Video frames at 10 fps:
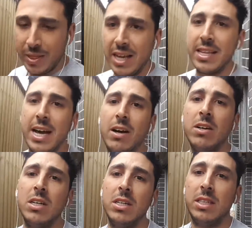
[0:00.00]
Now,
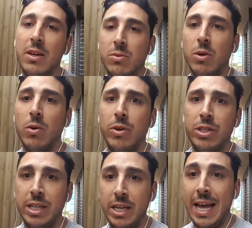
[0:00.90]
that was why I wanted
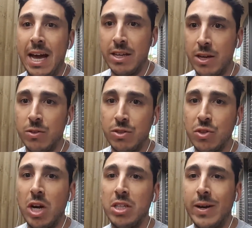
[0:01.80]
to get out on
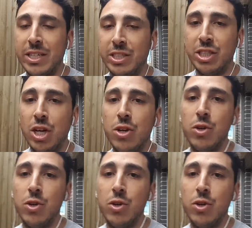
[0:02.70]
site to actually show you